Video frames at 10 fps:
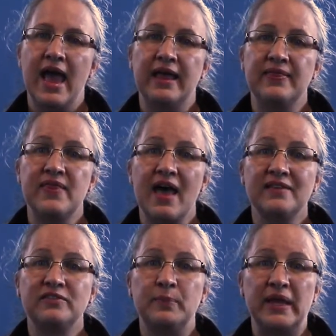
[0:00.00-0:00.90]
And
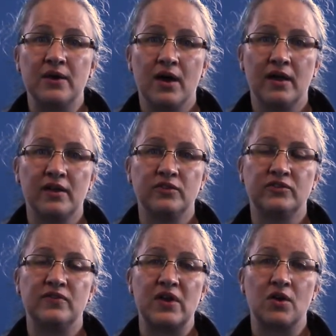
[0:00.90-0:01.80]
that's
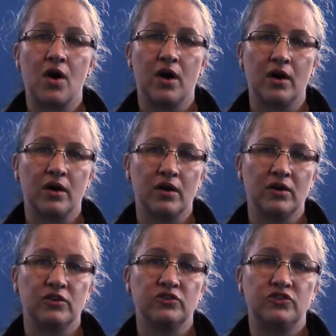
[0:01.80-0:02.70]
because there
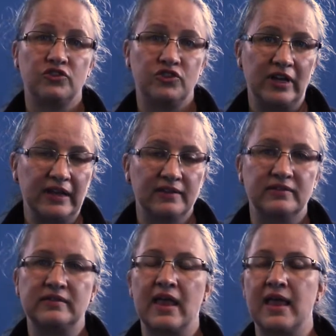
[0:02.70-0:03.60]
are
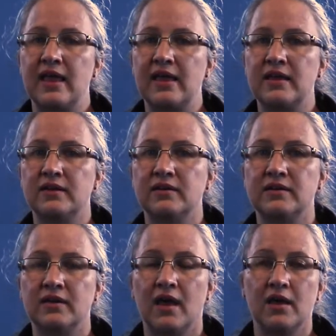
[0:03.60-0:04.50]
chicks
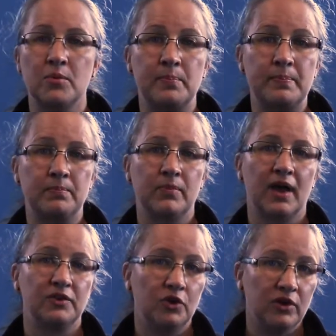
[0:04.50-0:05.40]
and
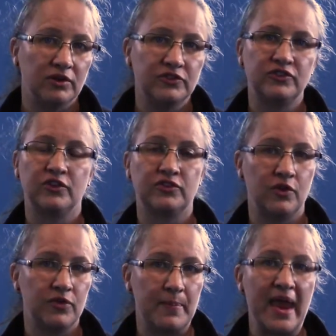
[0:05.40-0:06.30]
adults,
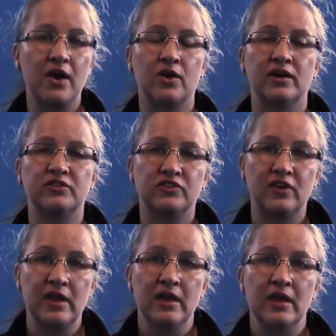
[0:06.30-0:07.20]
so the
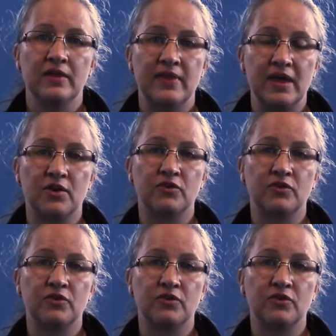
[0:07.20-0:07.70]
parents, that are